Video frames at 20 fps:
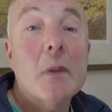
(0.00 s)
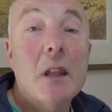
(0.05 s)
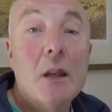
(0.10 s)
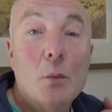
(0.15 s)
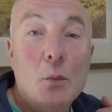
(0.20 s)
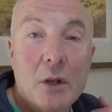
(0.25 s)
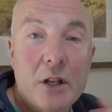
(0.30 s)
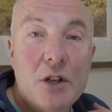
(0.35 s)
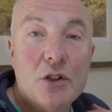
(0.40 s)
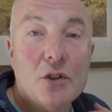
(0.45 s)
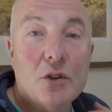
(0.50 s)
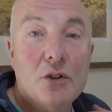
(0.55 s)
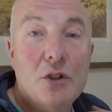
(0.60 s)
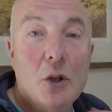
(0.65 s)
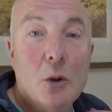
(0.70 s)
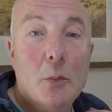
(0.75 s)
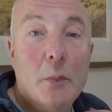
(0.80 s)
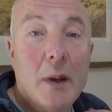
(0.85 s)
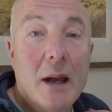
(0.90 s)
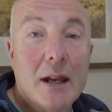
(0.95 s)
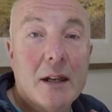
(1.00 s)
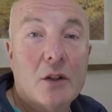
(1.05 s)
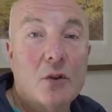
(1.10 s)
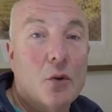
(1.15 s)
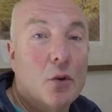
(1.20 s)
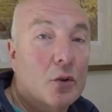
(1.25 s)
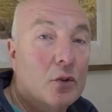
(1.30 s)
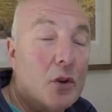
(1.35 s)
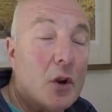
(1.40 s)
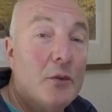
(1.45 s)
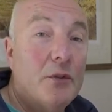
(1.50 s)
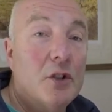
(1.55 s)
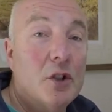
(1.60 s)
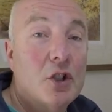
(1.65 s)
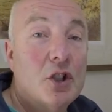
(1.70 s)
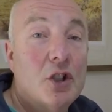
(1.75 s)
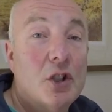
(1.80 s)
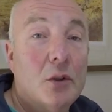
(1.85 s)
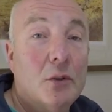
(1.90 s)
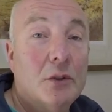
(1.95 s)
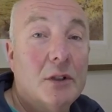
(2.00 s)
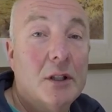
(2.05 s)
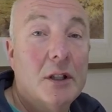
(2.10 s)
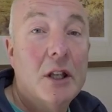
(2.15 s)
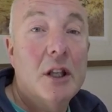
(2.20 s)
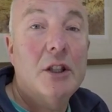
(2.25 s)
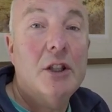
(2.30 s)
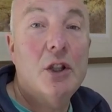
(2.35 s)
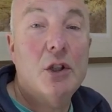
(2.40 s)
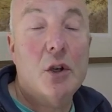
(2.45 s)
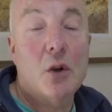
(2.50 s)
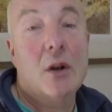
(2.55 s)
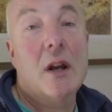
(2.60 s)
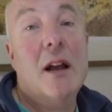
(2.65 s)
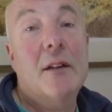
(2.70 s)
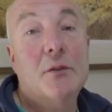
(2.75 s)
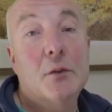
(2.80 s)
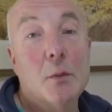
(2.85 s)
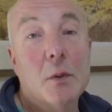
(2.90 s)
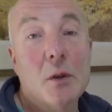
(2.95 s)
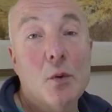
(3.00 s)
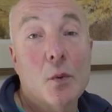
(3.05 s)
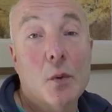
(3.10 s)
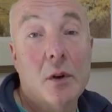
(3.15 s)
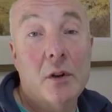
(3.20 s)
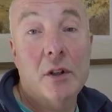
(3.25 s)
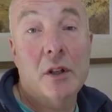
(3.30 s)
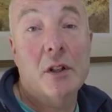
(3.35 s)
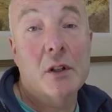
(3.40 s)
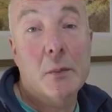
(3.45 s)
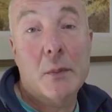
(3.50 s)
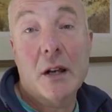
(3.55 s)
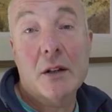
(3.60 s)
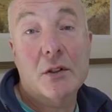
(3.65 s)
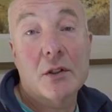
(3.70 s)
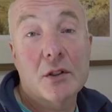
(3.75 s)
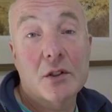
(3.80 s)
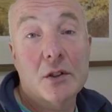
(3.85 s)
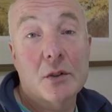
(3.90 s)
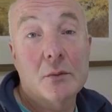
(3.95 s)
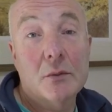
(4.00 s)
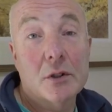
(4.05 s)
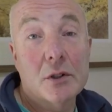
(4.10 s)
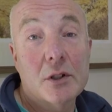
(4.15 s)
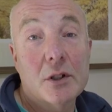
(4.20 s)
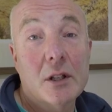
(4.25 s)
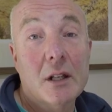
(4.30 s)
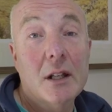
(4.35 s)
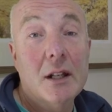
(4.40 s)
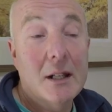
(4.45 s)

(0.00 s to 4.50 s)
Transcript: When it's on your back or over your shoulder, you don't have to be worrying about it so much.